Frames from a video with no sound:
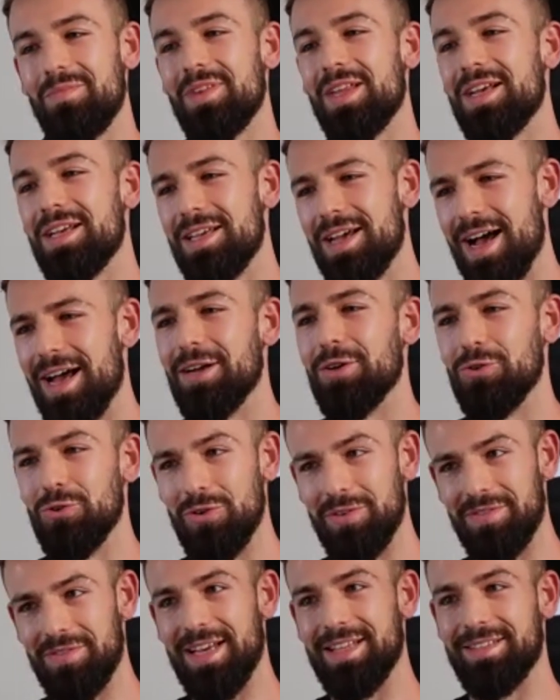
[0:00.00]
I don't know
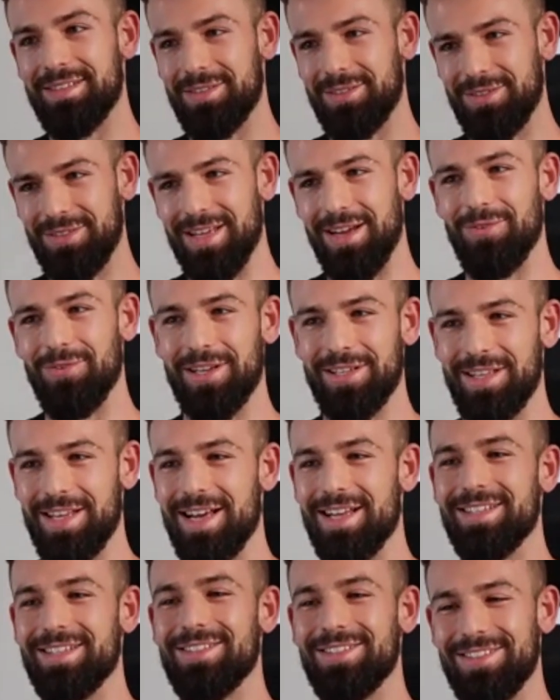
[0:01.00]
if that directly
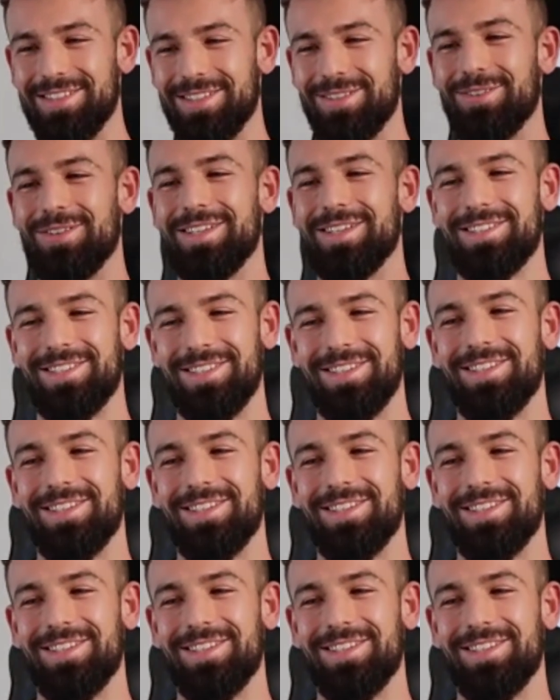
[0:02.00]
answers the question.